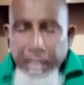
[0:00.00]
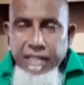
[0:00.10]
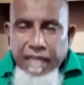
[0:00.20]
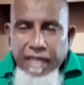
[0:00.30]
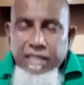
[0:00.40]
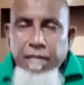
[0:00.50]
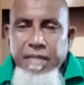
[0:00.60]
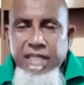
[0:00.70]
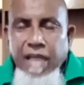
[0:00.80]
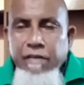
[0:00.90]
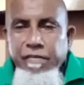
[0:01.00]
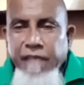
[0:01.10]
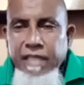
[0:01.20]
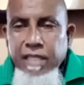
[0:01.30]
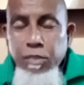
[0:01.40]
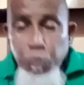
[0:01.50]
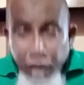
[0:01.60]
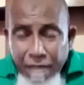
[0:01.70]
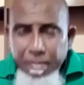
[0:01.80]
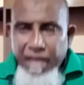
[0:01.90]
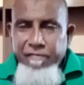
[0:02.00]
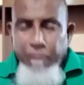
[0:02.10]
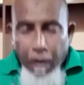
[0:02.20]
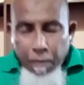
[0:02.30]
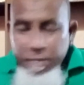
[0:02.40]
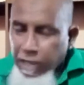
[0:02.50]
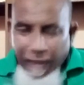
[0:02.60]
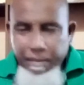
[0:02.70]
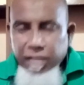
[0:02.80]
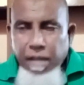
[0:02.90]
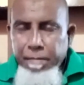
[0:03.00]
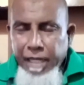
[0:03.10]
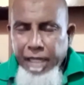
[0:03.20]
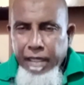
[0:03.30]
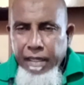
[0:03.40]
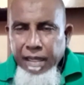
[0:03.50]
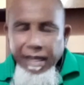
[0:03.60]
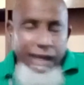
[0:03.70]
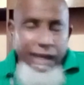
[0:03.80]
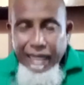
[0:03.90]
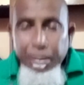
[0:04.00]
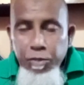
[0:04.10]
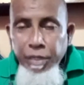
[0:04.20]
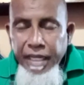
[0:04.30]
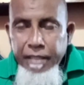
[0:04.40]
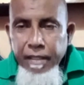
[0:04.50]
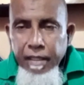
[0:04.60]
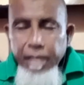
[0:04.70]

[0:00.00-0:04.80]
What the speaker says: These are some of the sacrifices we make because I'm not complaining, I am doing it.